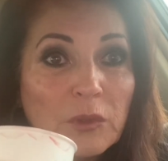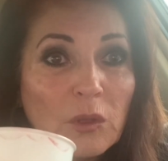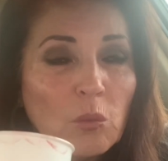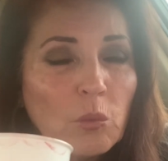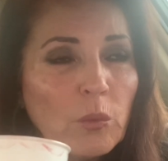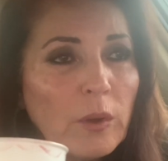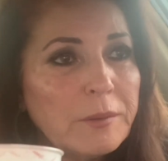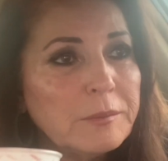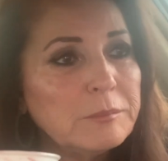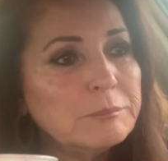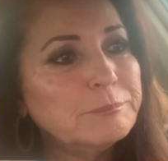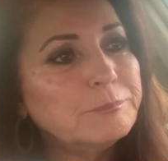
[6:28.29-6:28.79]

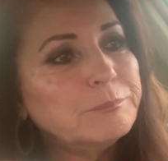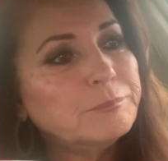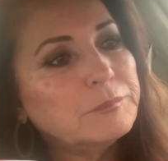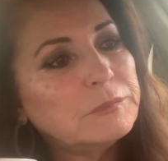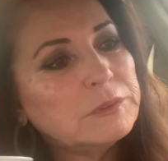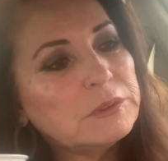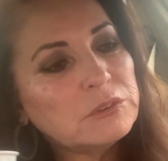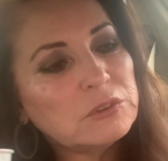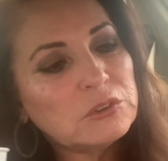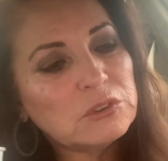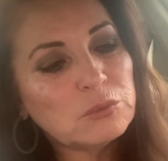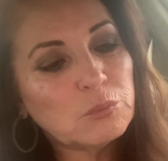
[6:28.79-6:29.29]
Well,
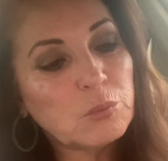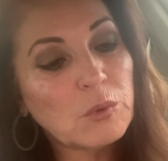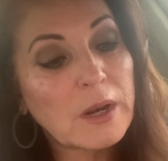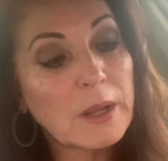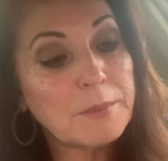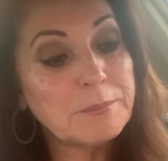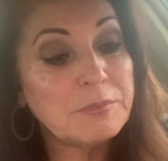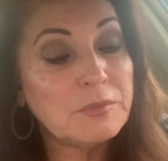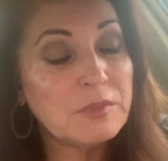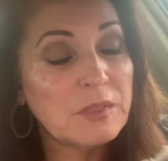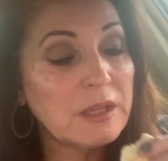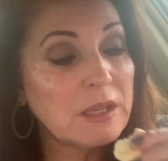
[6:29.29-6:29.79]
this is what
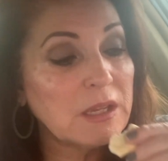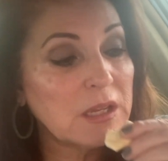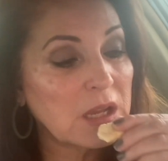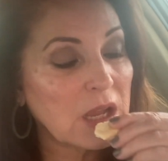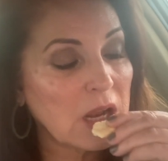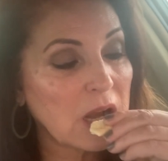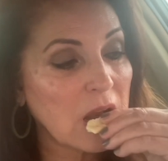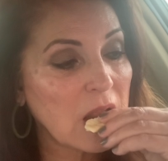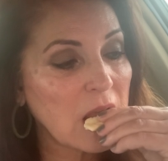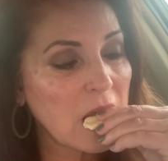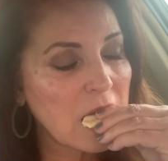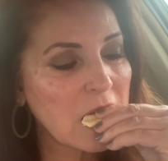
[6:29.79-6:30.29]
I'm
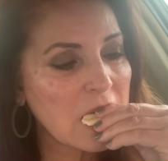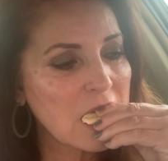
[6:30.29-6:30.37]
thinking.